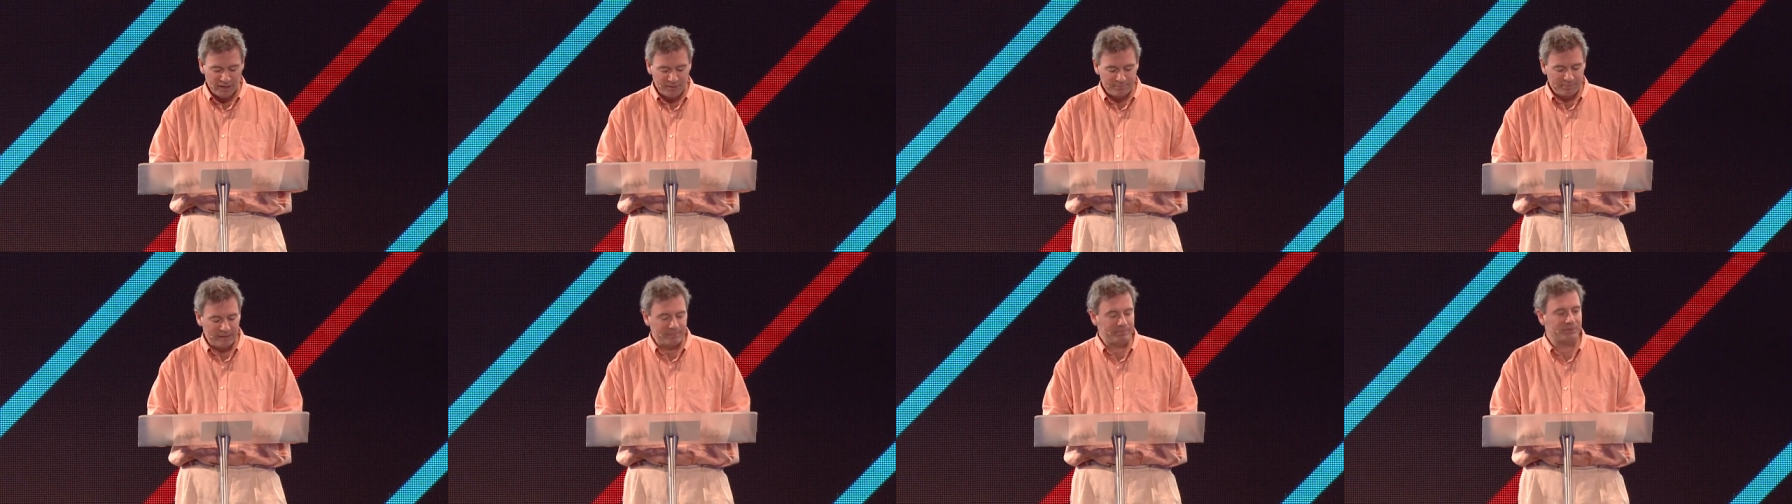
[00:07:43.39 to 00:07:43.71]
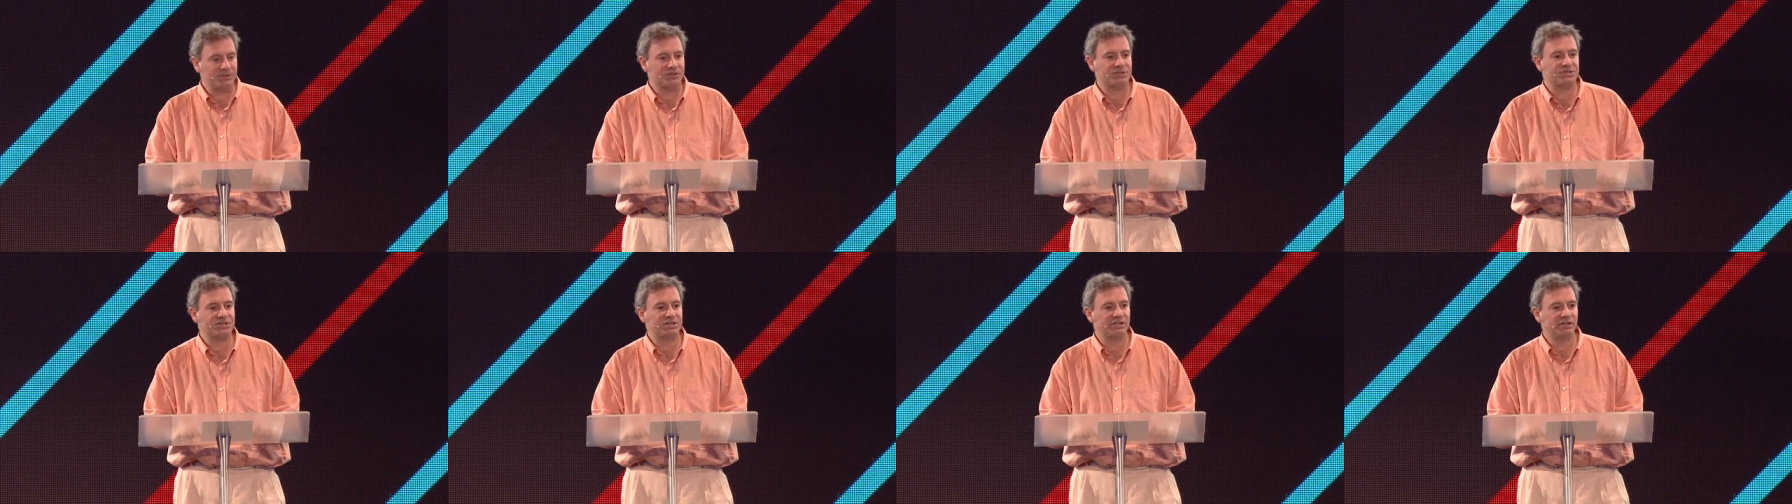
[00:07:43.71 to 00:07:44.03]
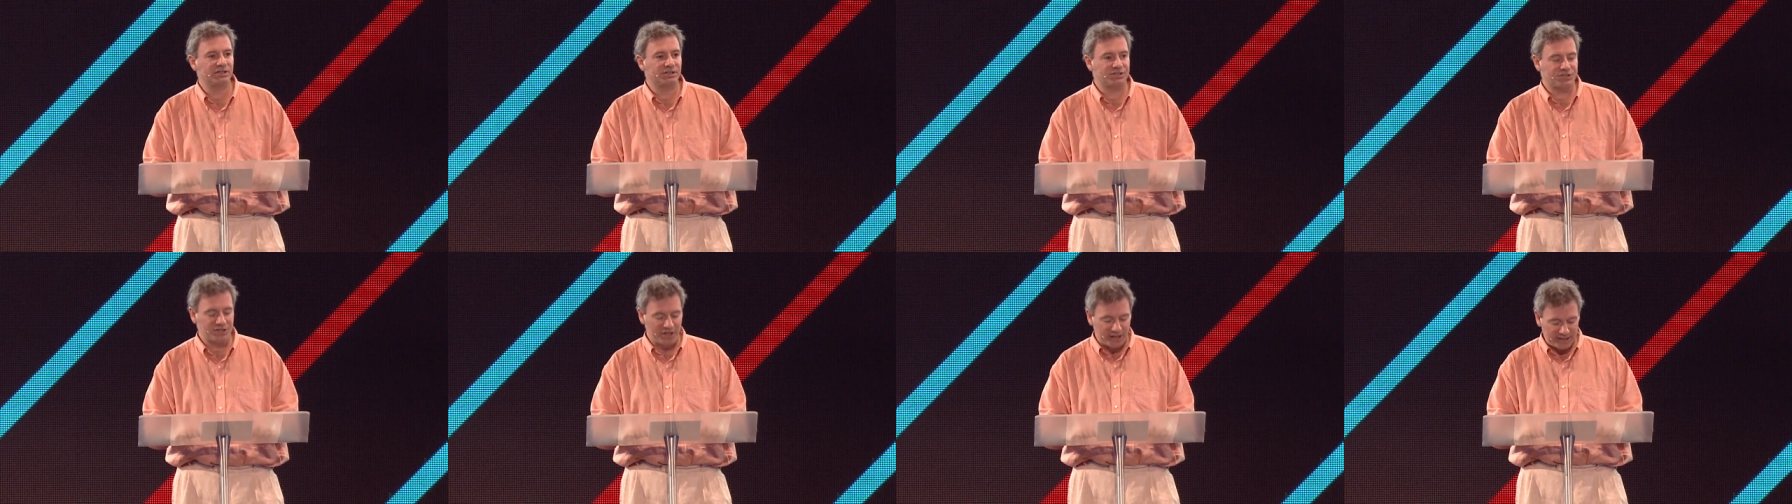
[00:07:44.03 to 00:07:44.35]
People
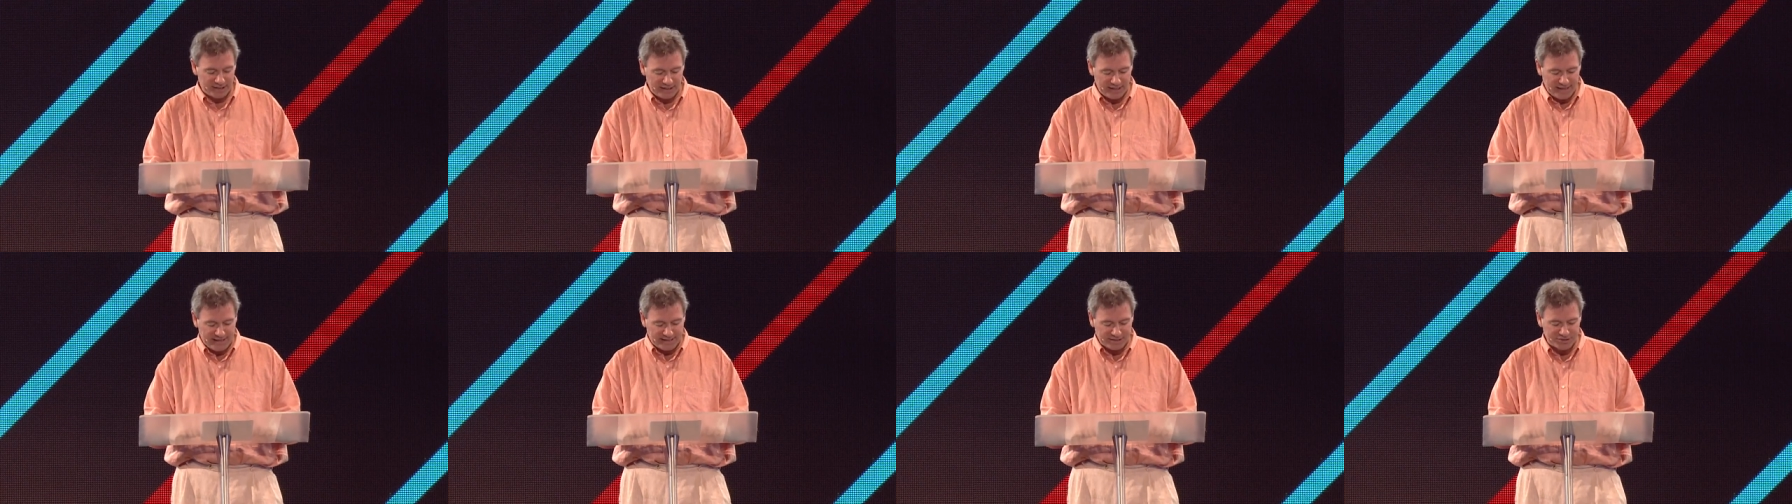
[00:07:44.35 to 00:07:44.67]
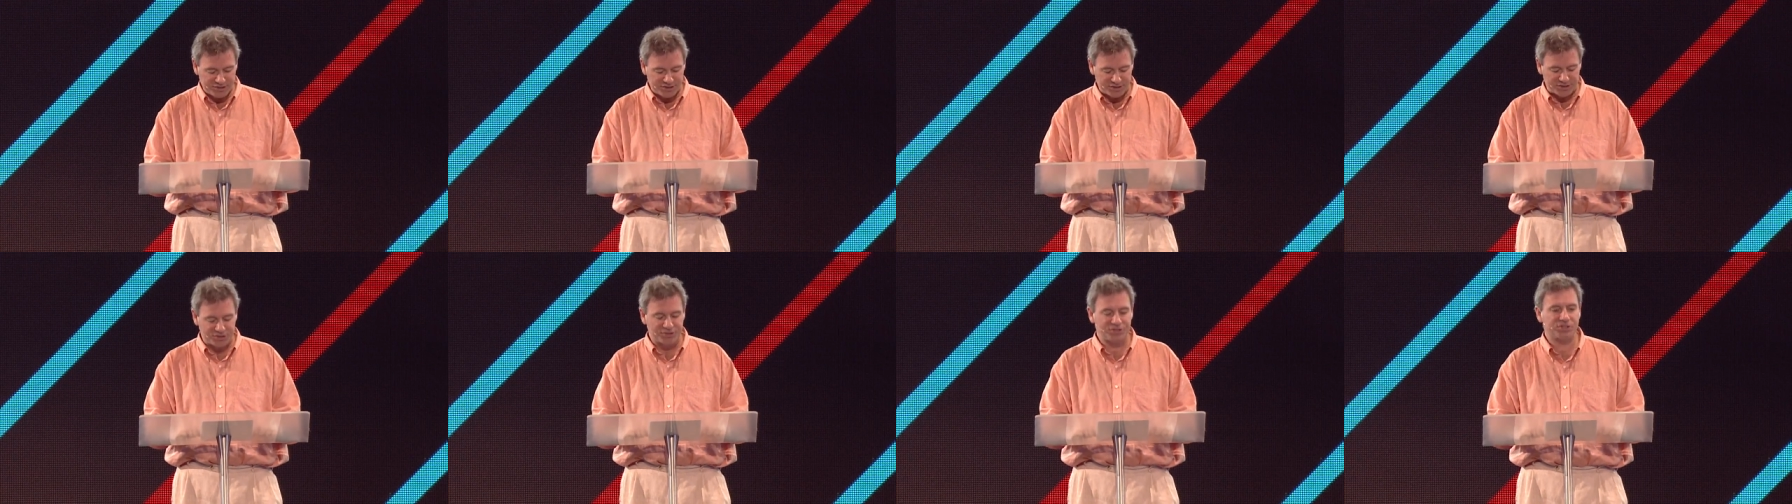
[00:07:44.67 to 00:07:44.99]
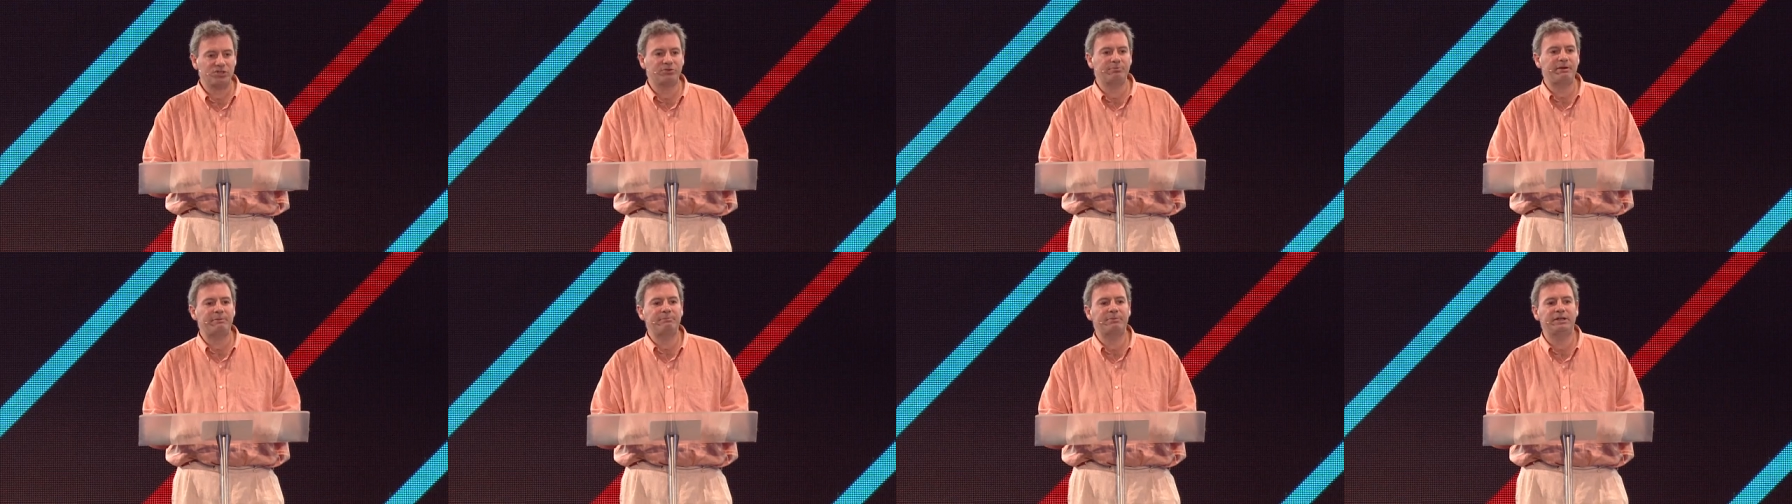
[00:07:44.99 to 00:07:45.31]
still sign letters. Do
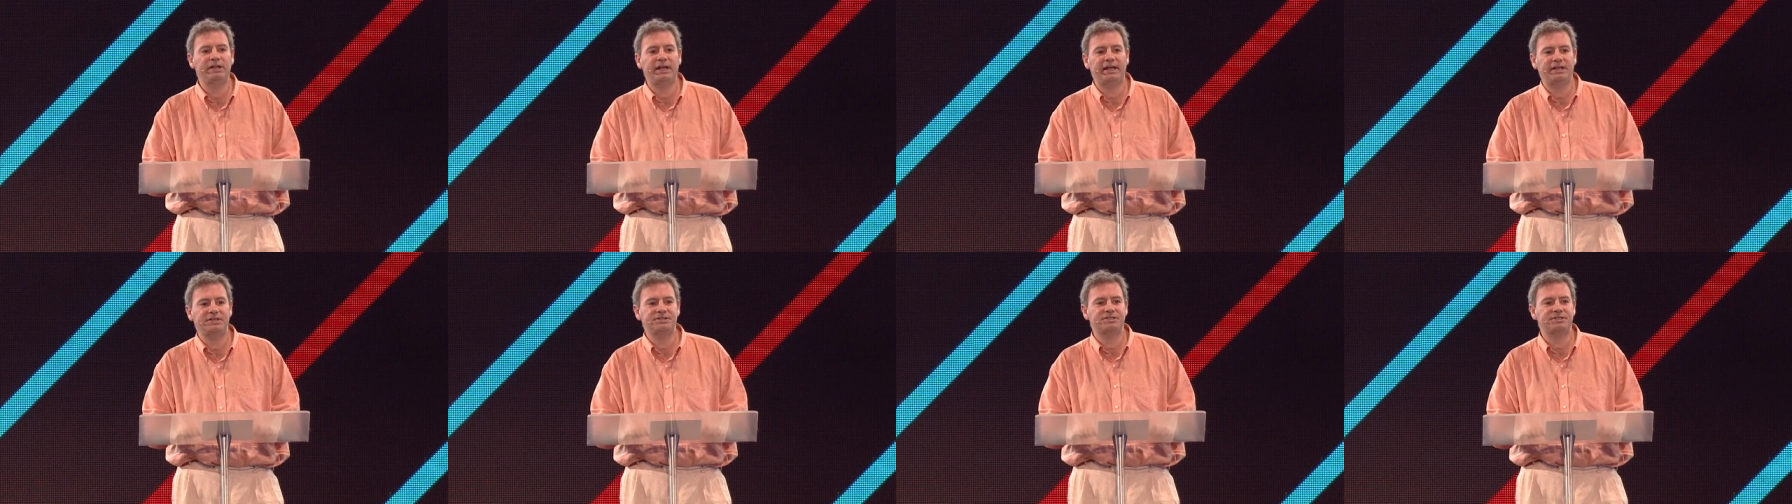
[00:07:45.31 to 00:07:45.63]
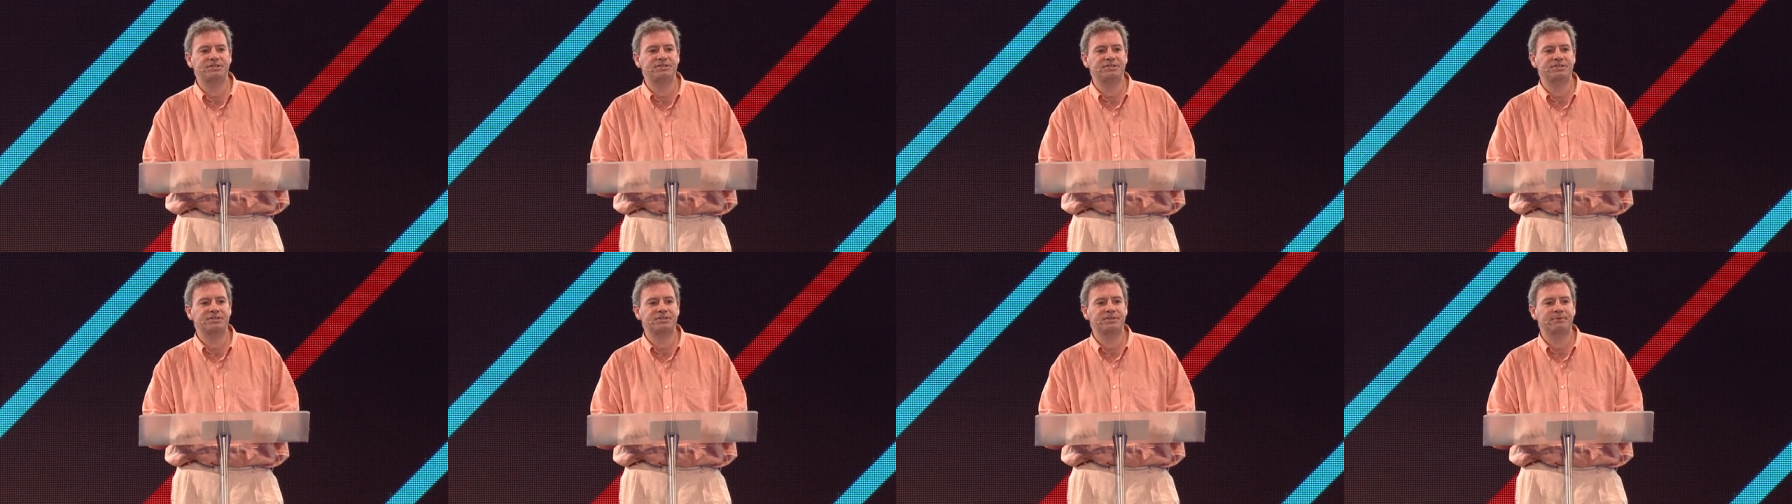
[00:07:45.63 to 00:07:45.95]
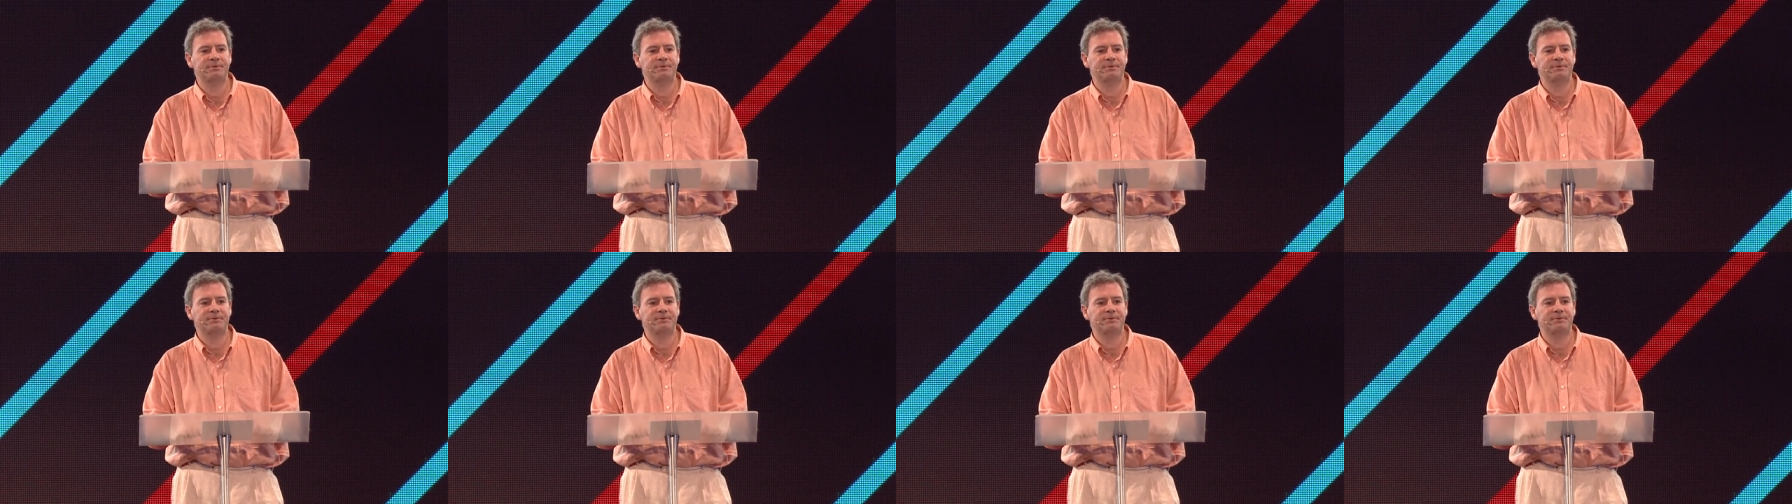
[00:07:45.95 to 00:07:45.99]
you remember letters?